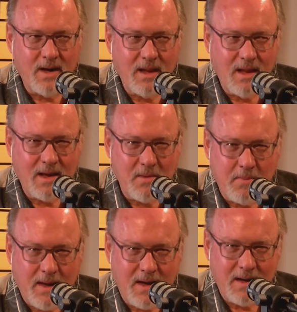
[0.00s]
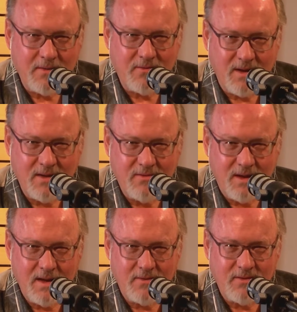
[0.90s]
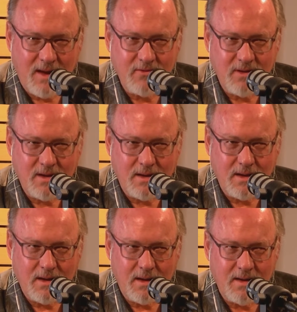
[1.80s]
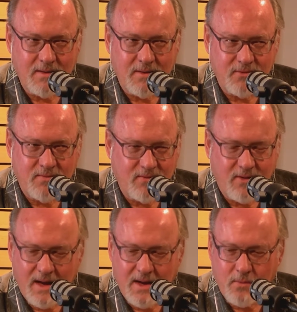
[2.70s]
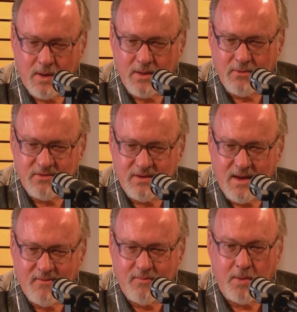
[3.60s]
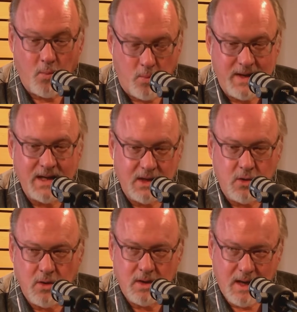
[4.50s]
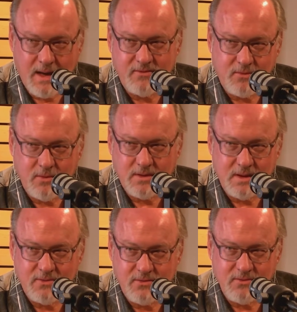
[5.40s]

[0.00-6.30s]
like about it is it's actually, if you've ever had one of those tough but really good high school teachers,